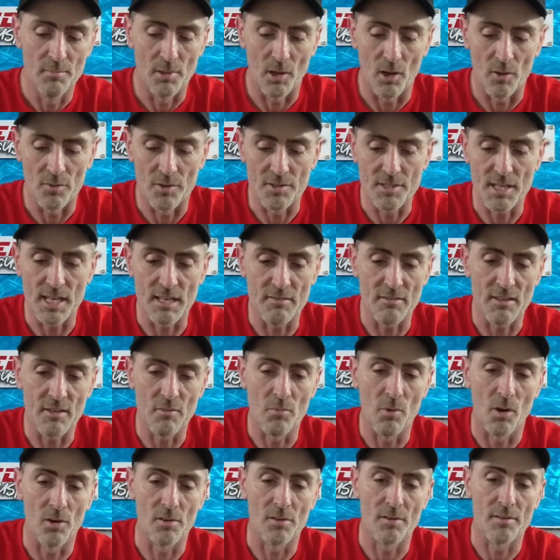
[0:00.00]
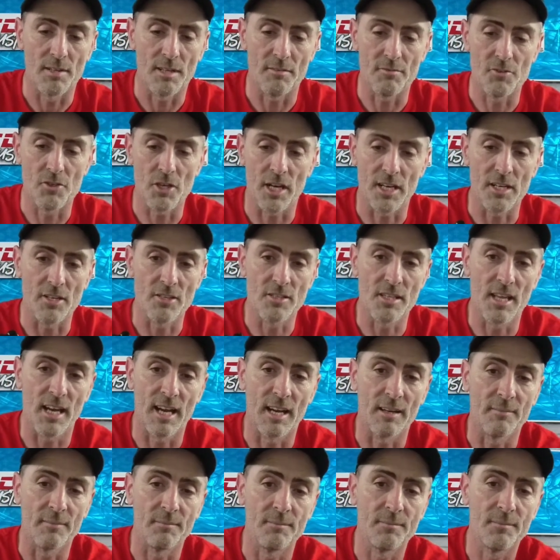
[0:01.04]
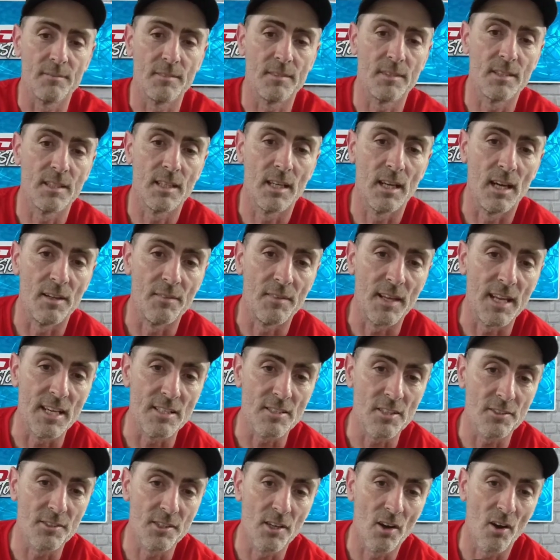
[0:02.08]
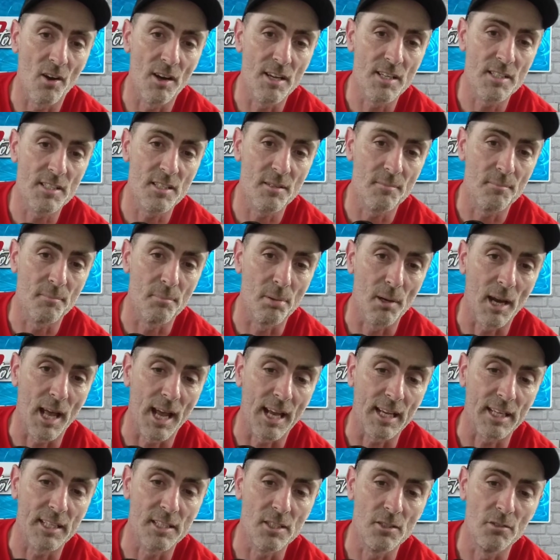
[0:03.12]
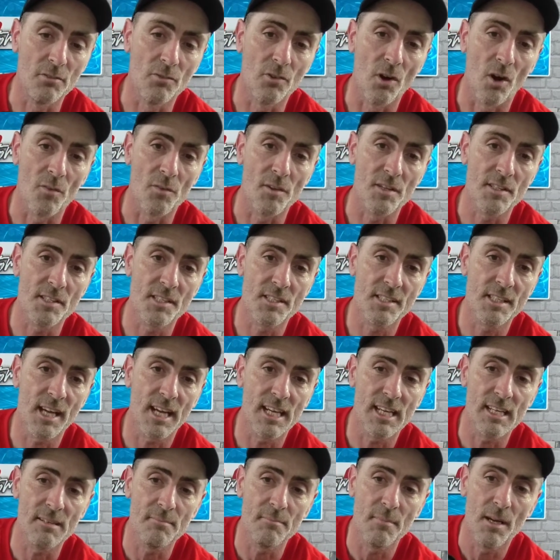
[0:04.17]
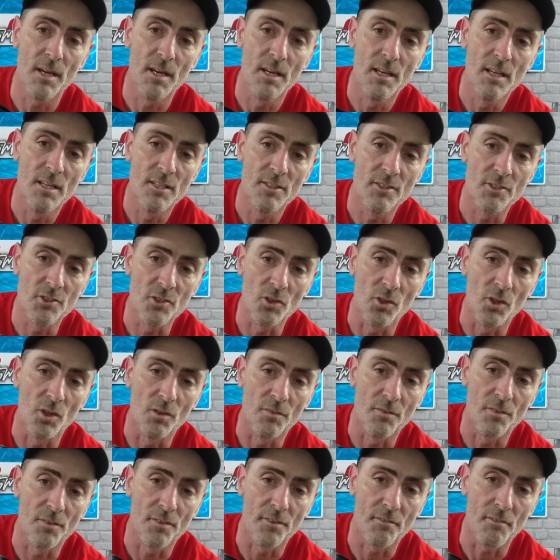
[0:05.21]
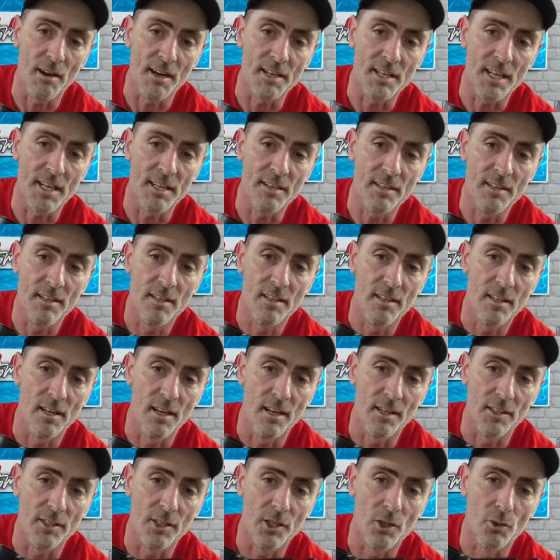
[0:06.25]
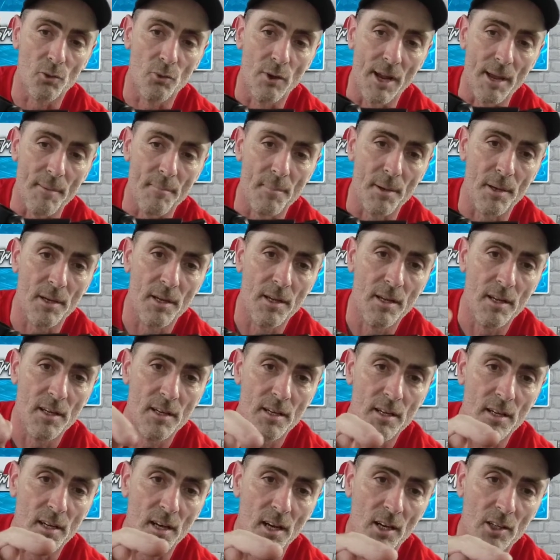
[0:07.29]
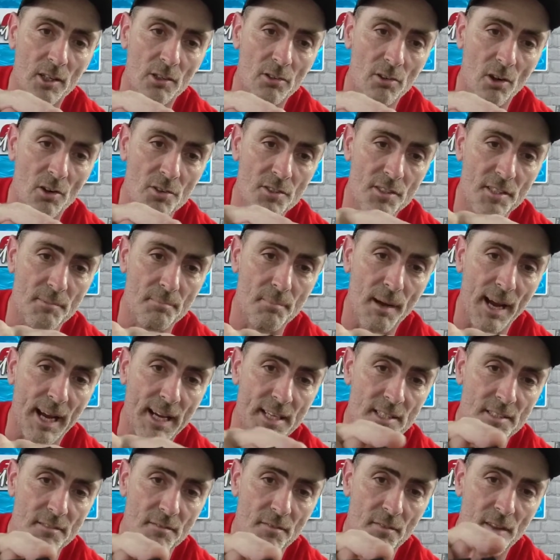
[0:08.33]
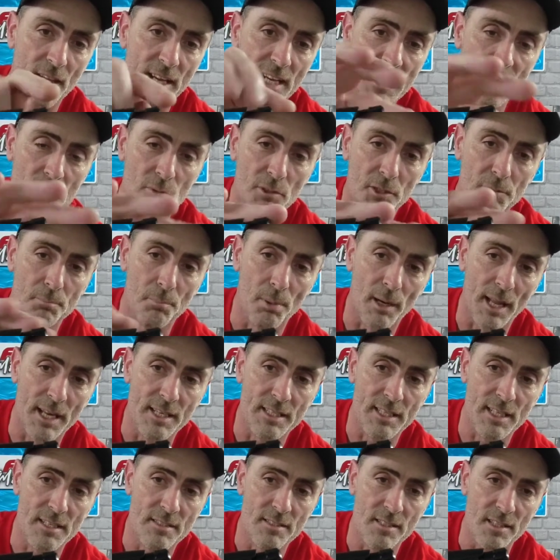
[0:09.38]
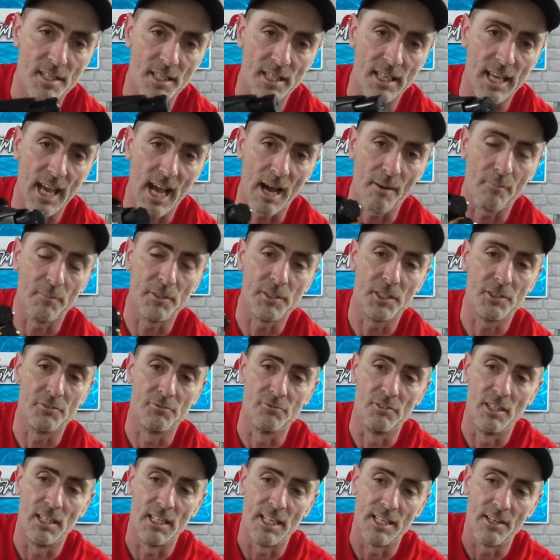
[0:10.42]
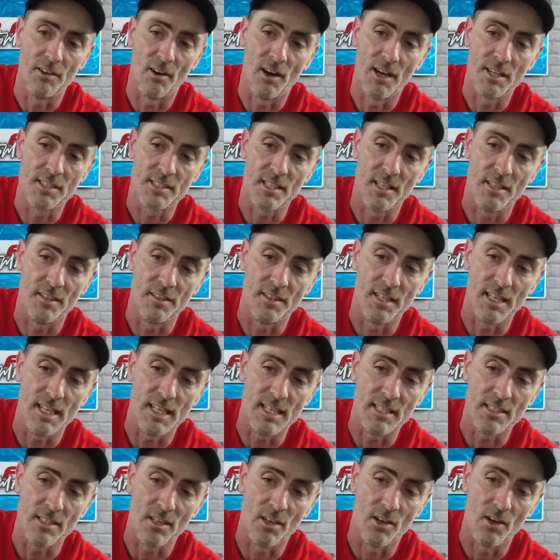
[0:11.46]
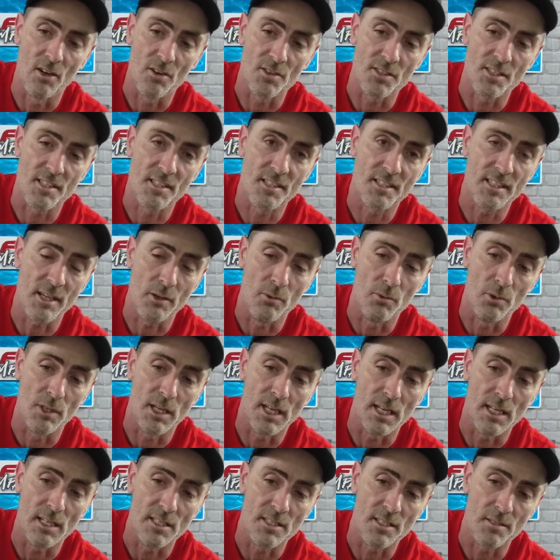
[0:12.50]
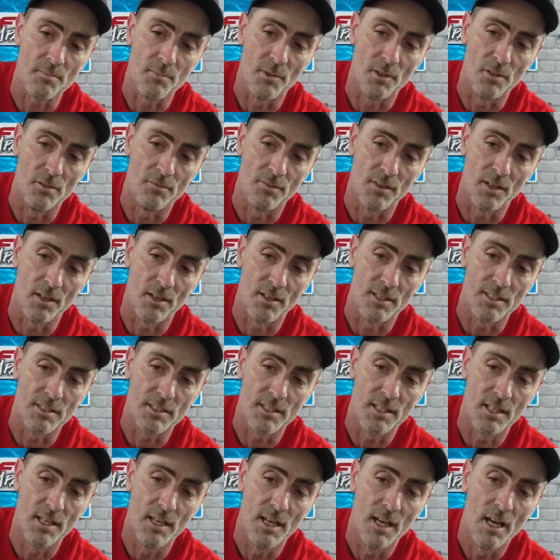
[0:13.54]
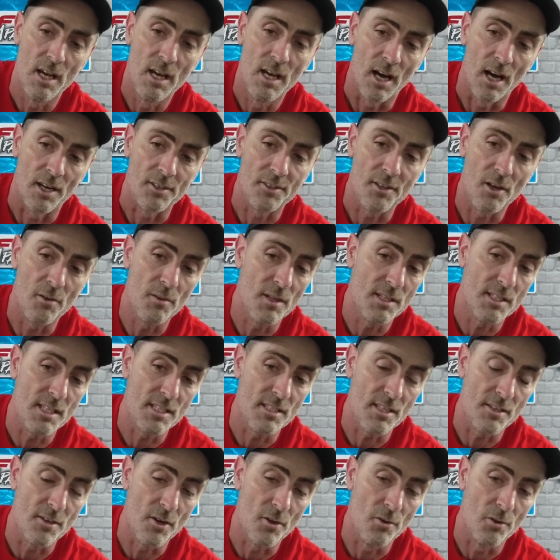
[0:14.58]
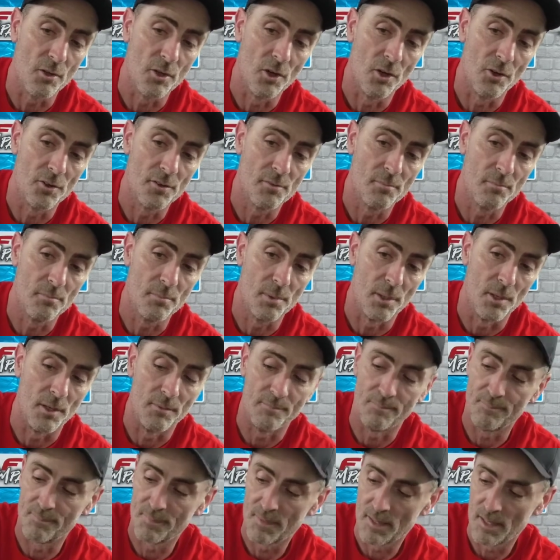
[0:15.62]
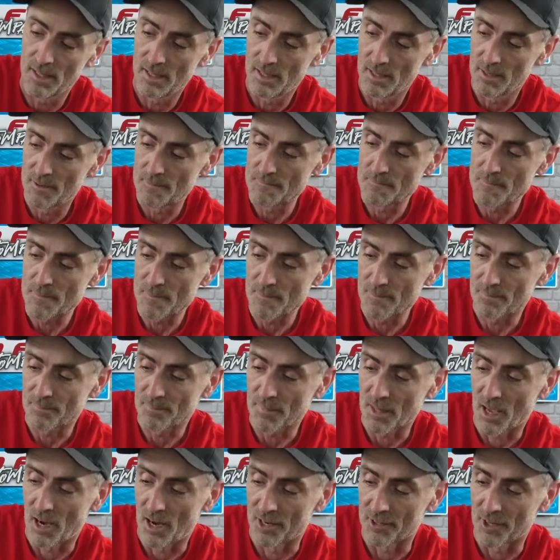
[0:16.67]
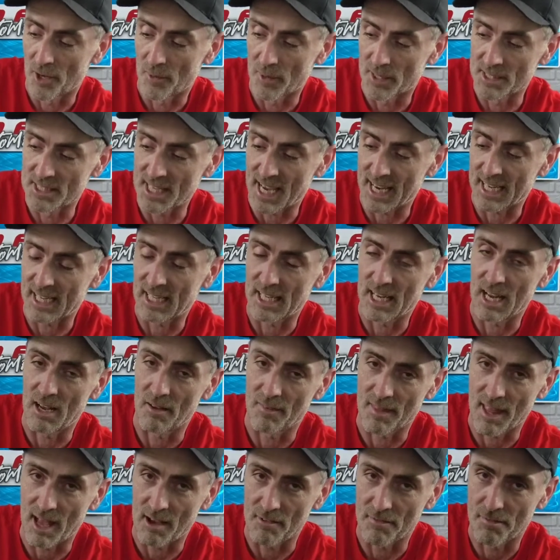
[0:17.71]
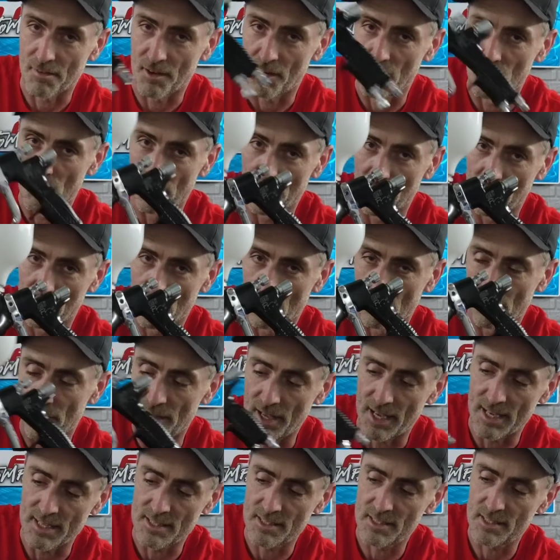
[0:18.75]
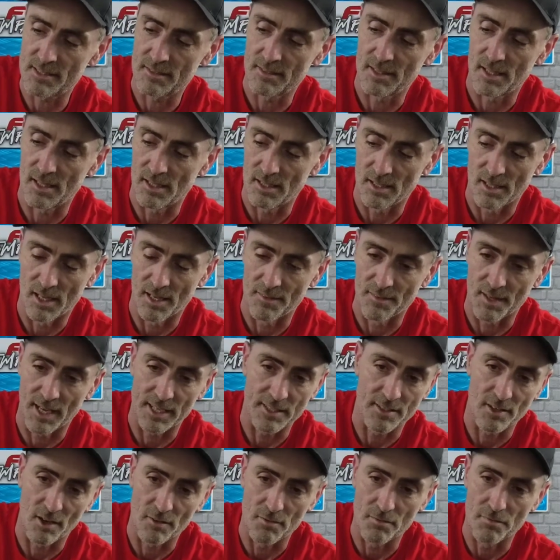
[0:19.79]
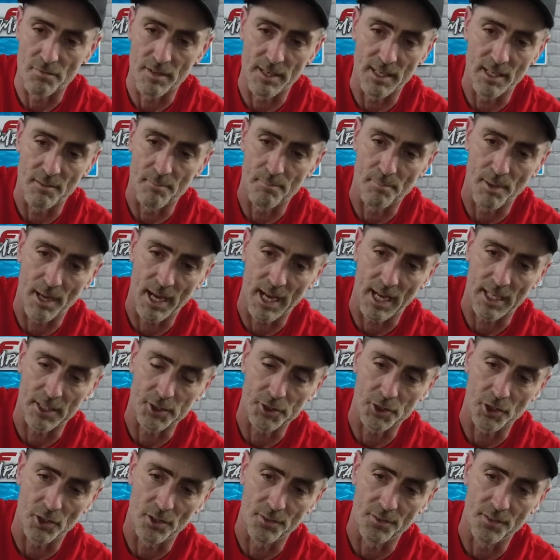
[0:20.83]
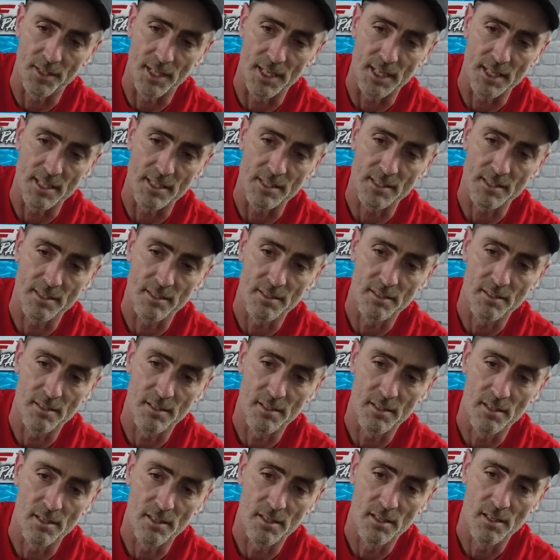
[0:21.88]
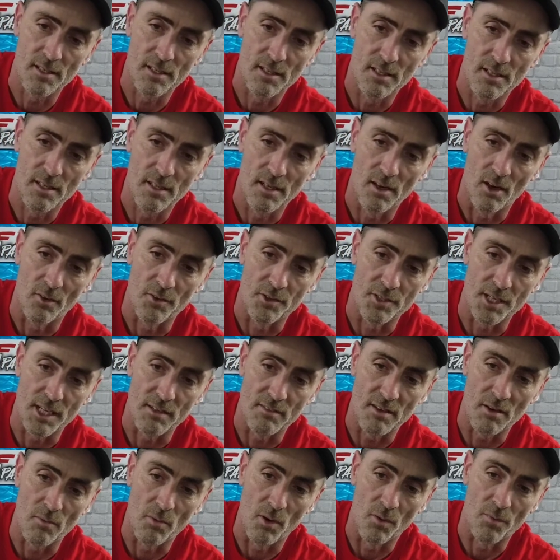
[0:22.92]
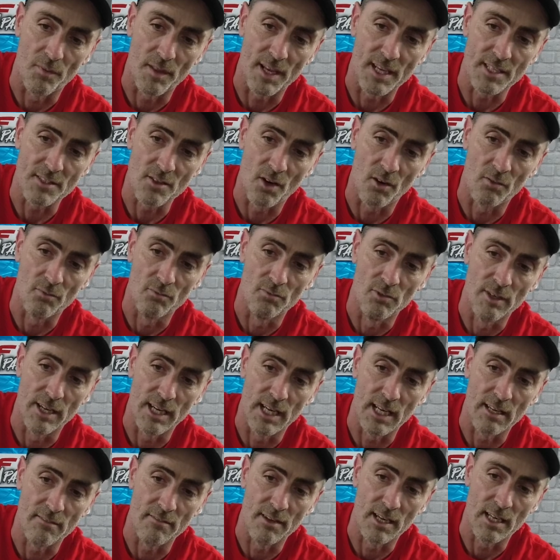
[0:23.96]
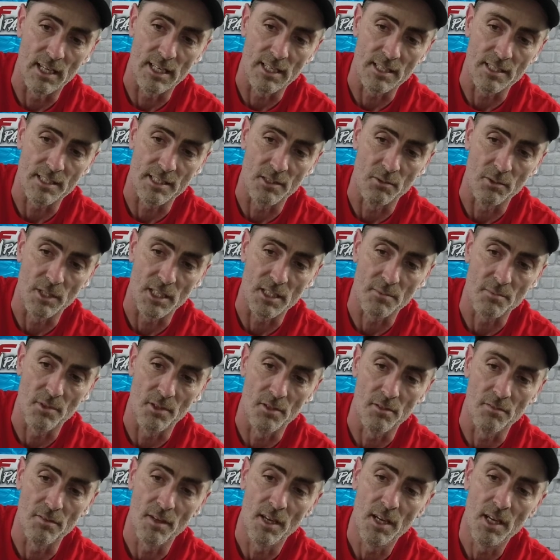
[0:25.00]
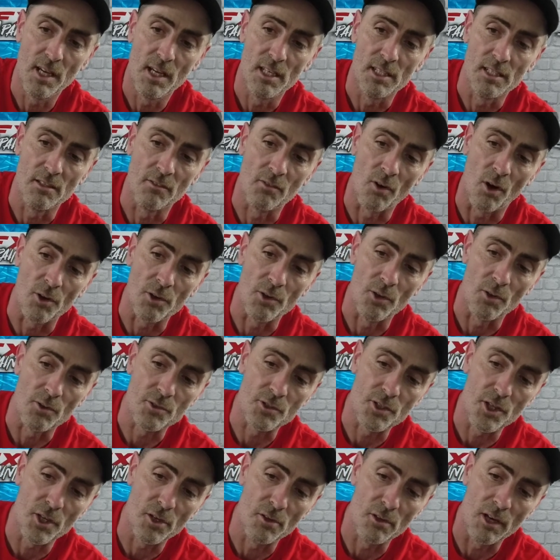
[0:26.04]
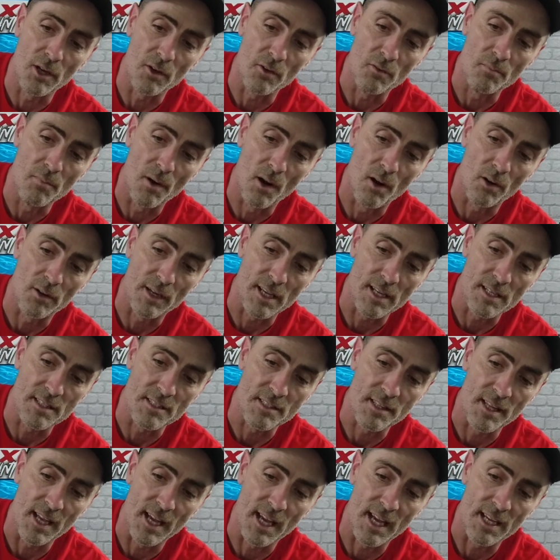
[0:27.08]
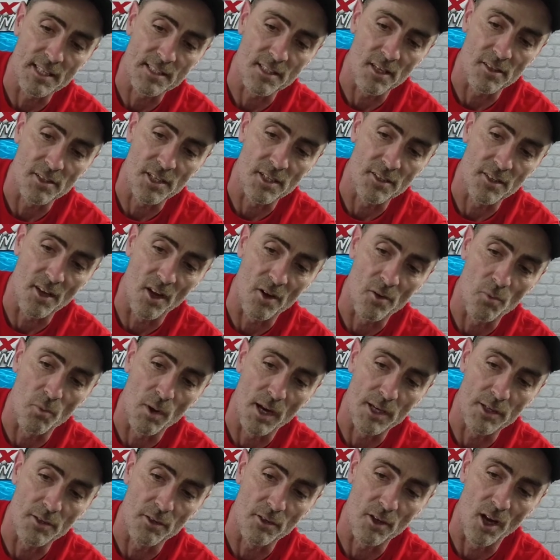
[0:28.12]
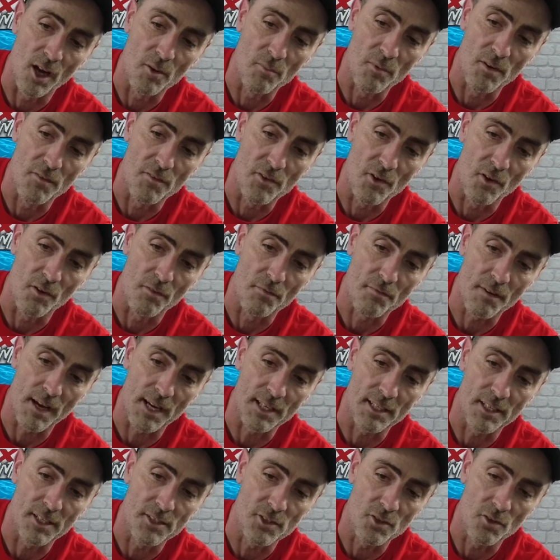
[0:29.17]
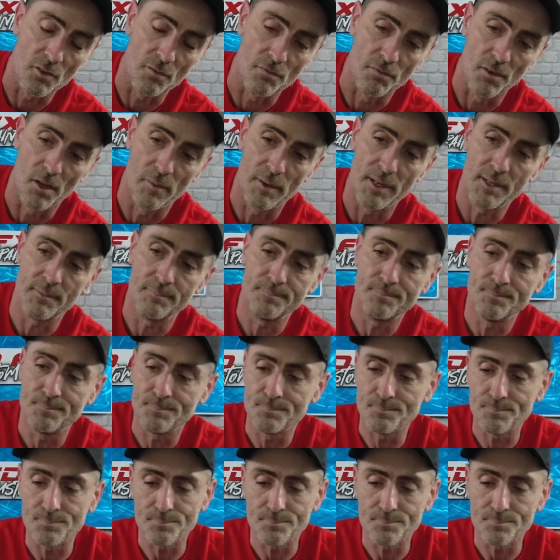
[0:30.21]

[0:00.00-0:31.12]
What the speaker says: But on the dv1, they've changed that, and these are nice black. You've got the same sort of threading and grip across the backs of these, which blend into the cap, which is really nice, and these are silky smooth, guys. I know this is a new gun, but I know exactly how that felt when I got this, and they don't feel a patch on these on the dv1. These are really silky smooth. You've got your two little markings there, so you know where you're going with your fan and your fluid.